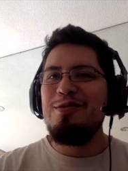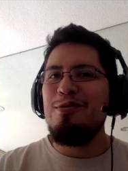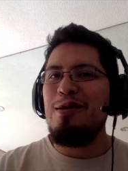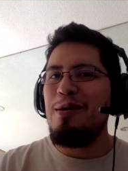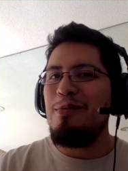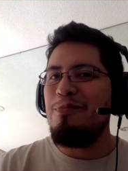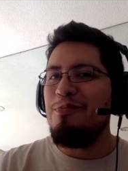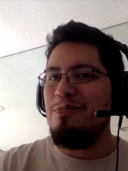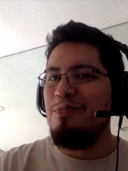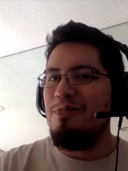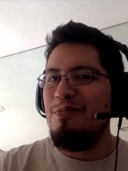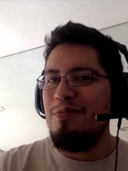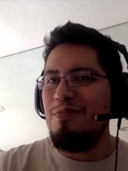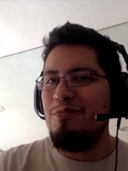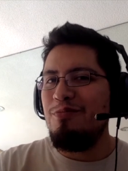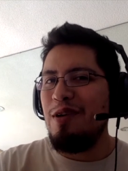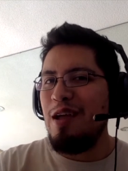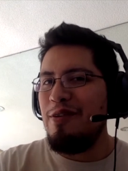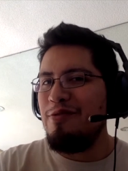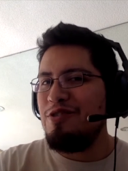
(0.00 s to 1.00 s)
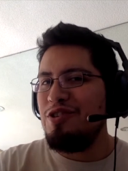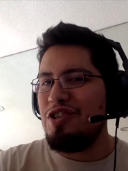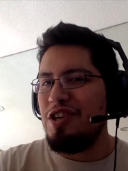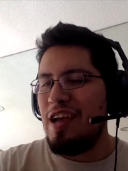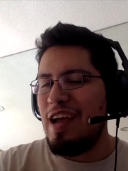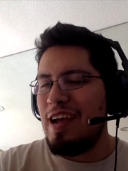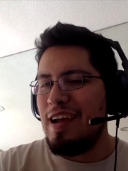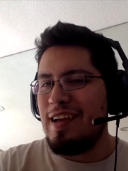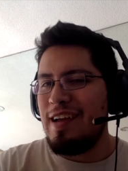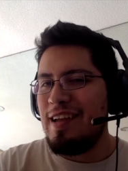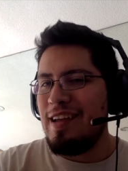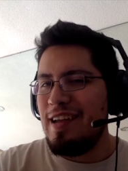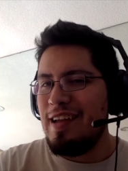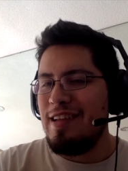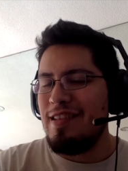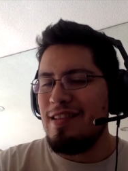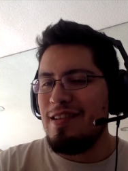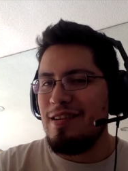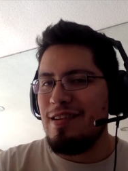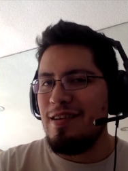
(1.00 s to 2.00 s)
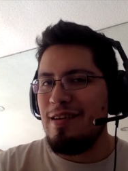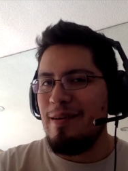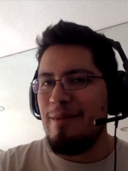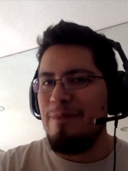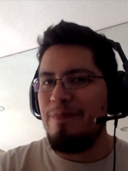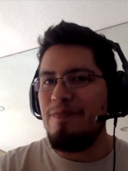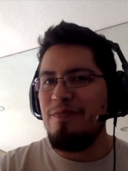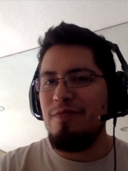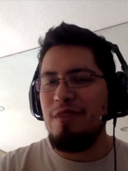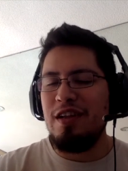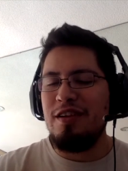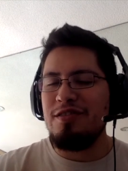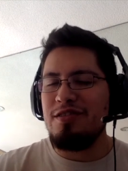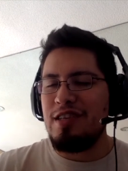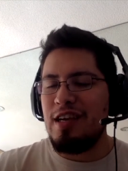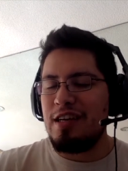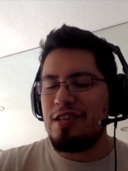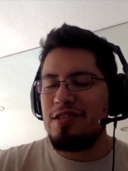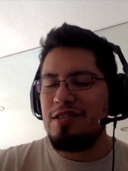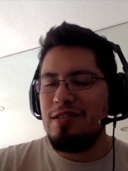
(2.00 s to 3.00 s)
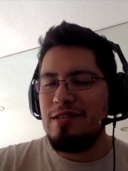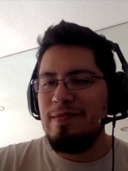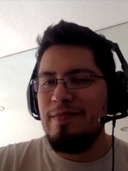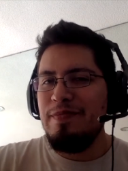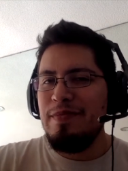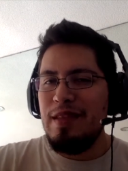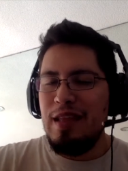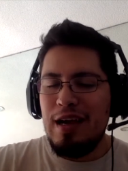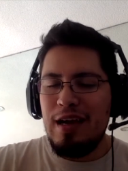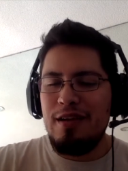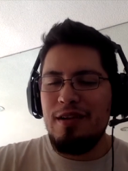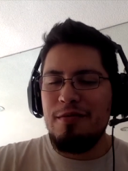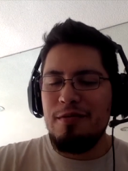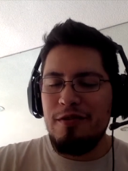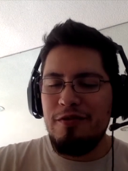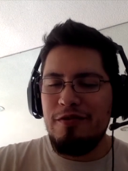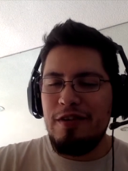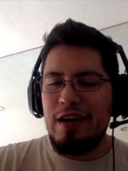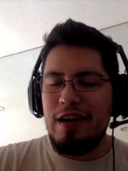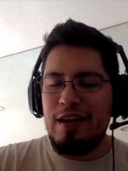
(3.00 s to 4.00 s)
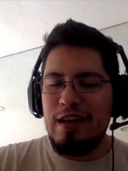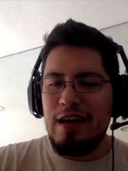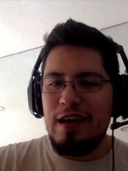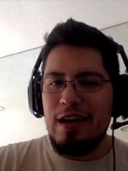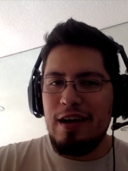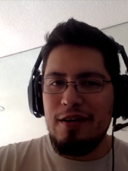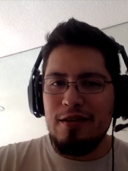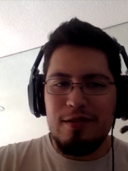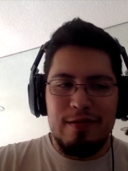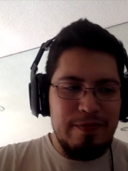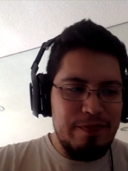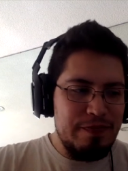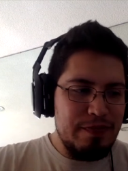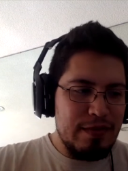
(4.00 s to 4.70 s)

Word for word: do a brief check in the video section and you will find that out.